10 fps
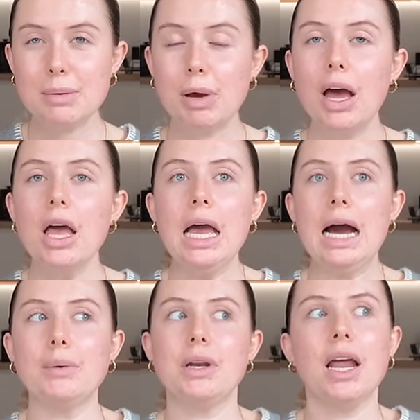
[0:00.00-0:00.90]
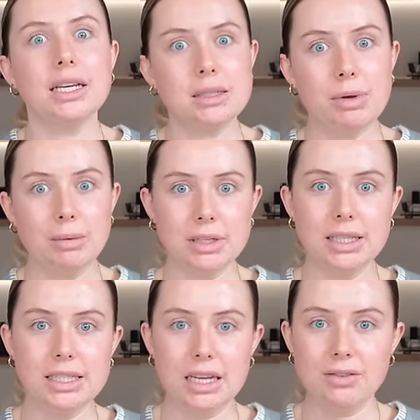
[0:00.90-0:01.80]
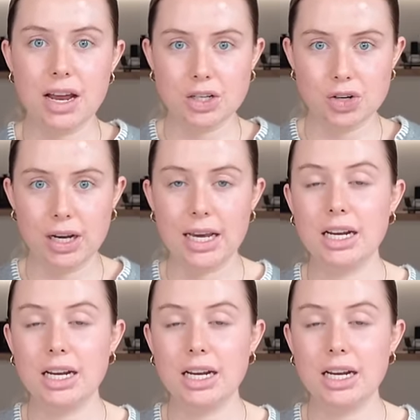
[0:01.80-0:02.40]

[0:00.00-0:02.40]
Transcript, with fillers: but I would like to be able to conceive naturally,